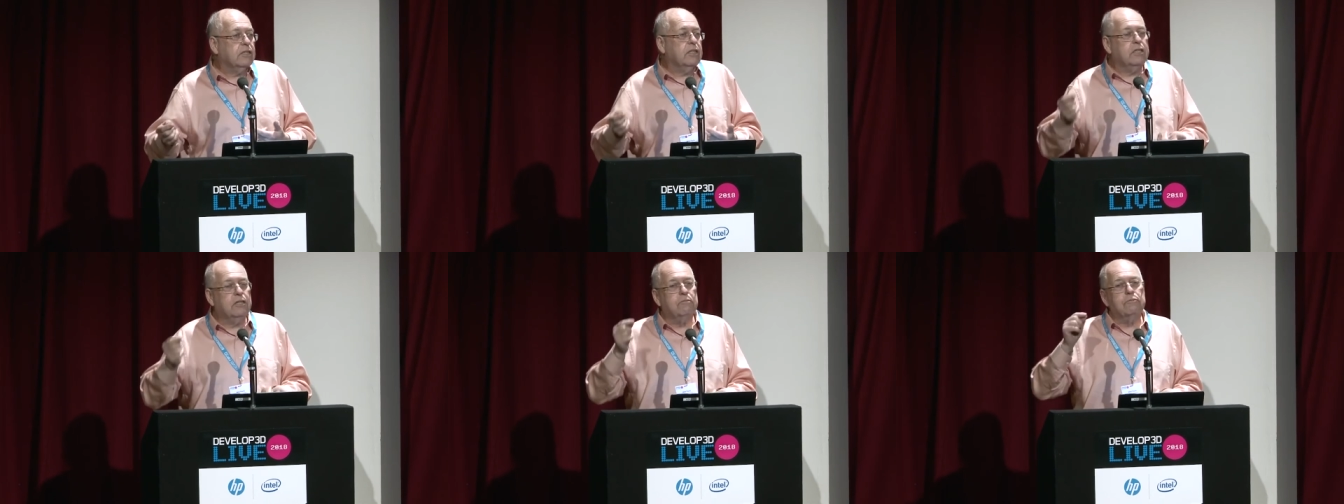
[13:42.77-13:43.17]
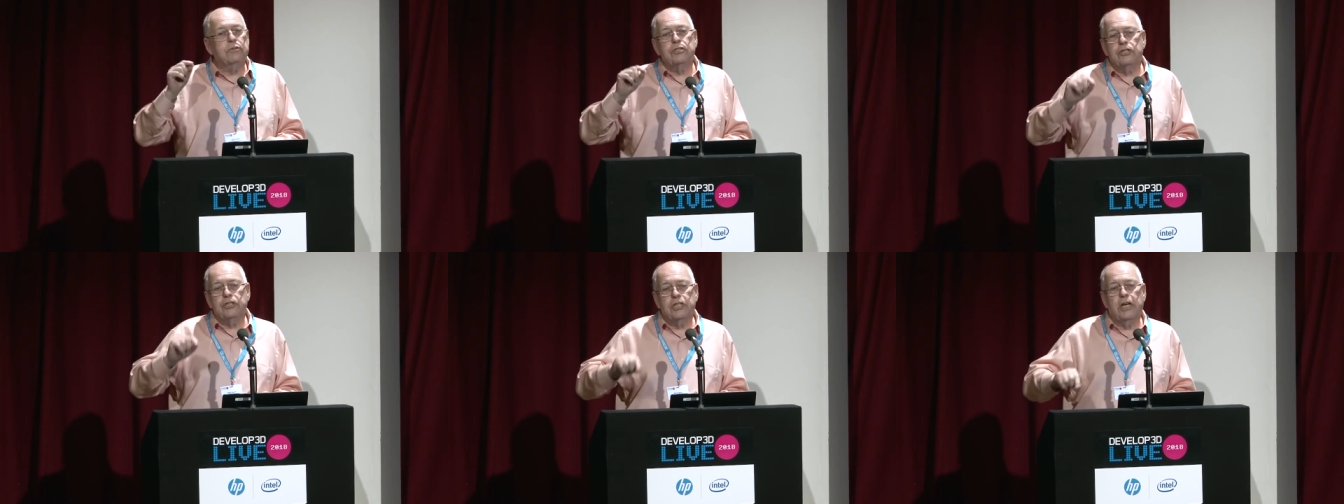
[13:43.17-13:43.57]
that it
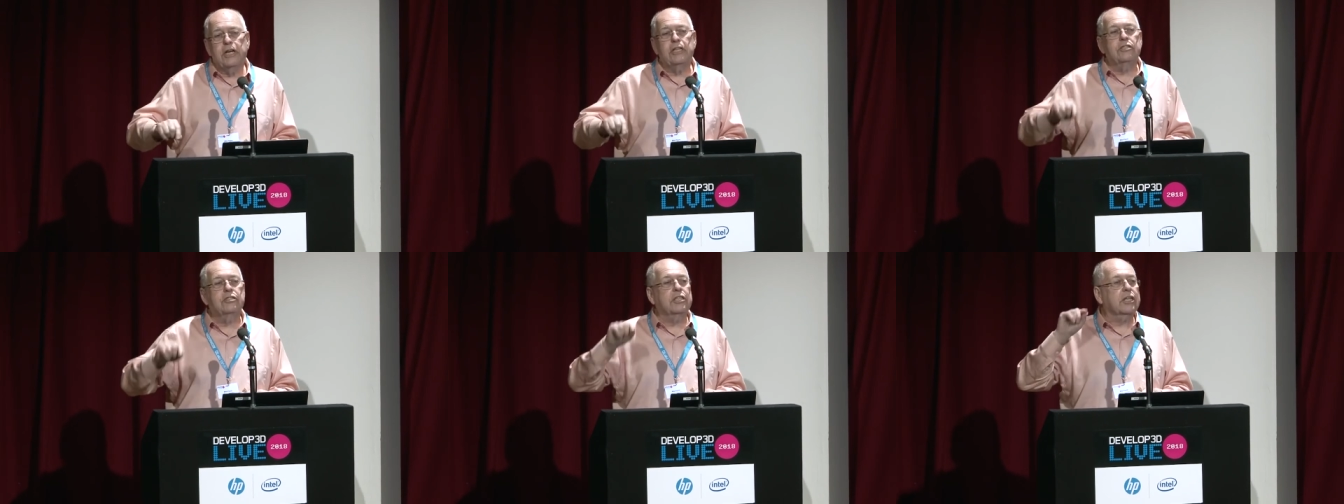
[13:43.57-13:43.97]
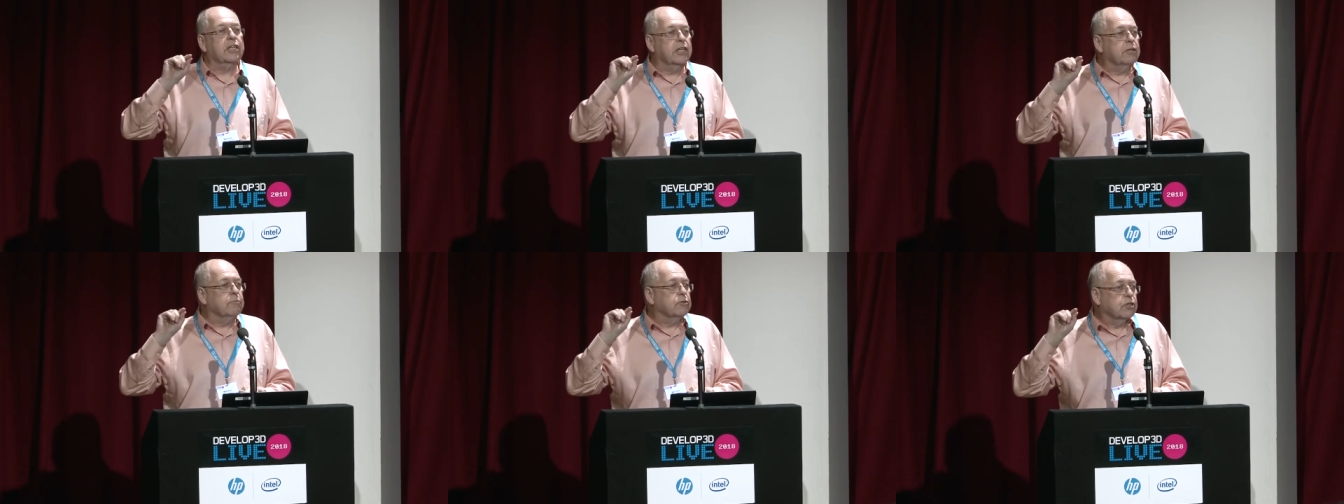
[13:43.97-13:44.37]
was changed, it
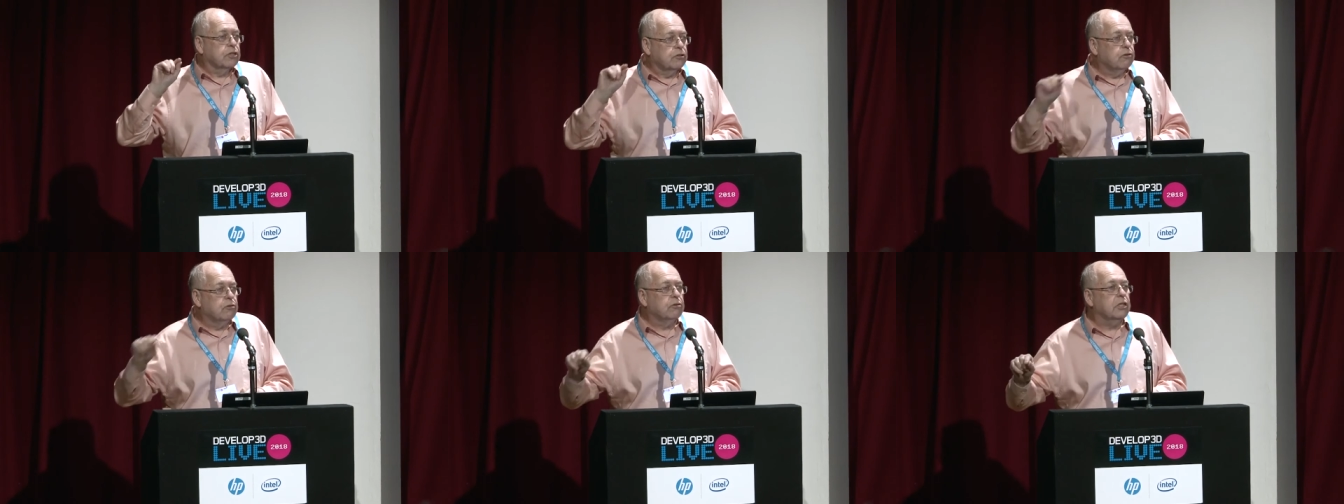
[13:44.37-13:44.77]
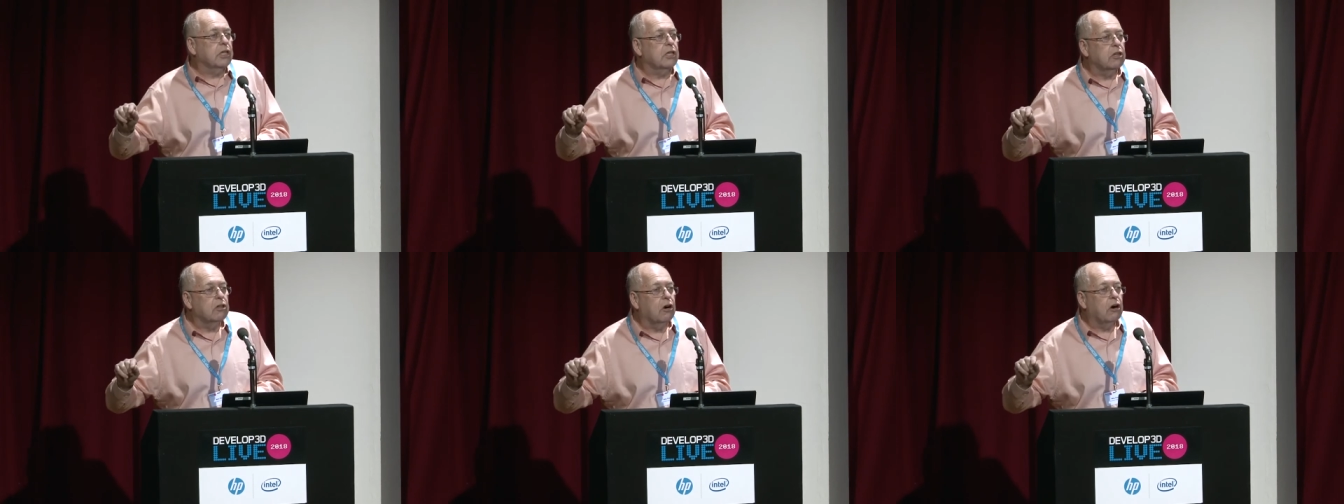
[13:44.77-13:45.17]
keeps an
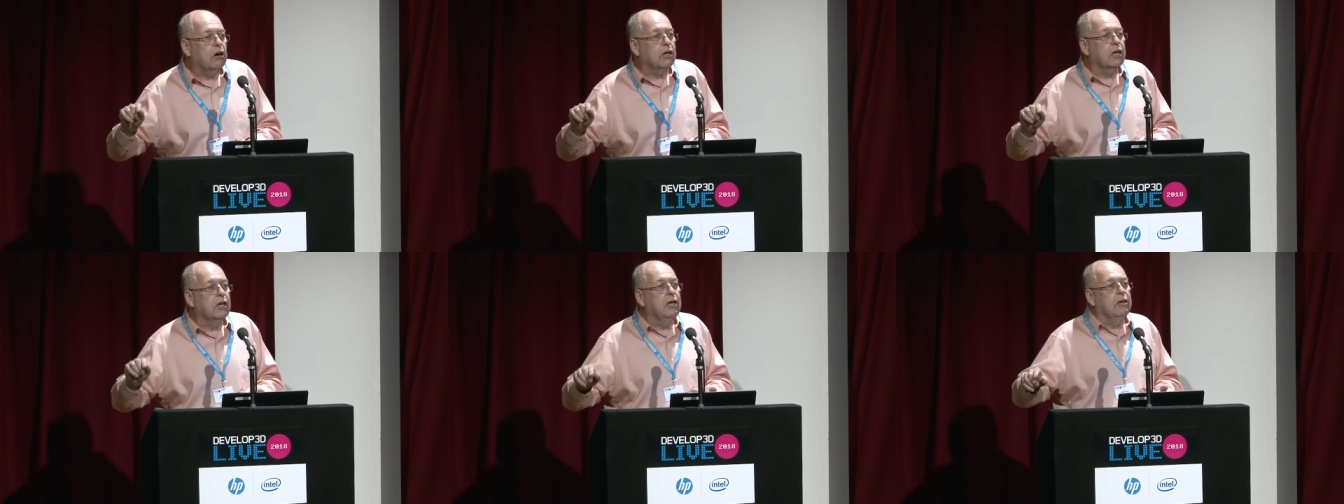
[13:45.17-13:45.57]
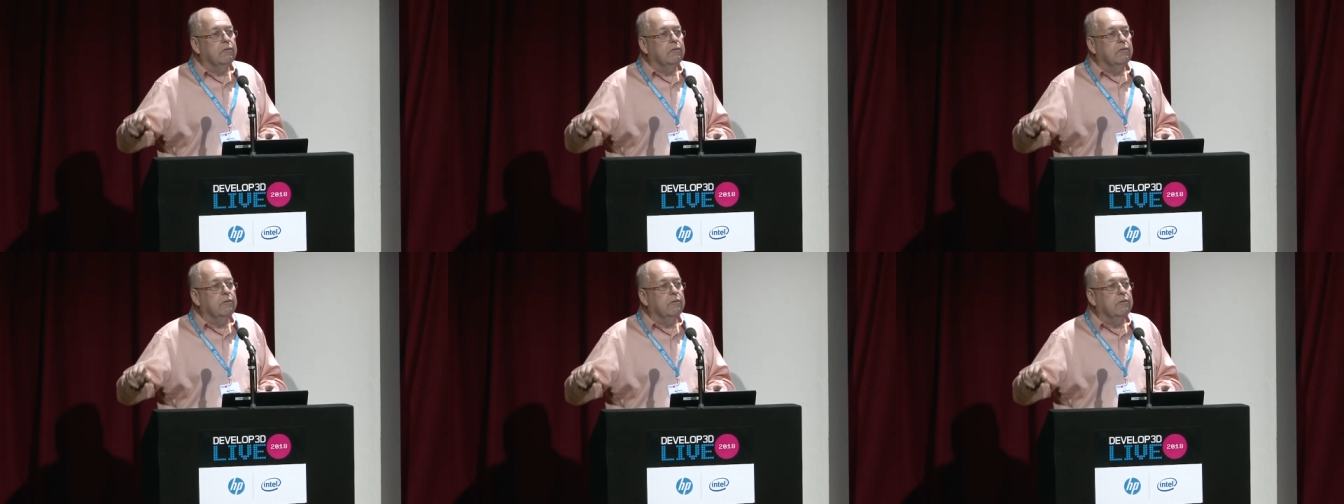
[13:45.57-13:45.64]
audit log,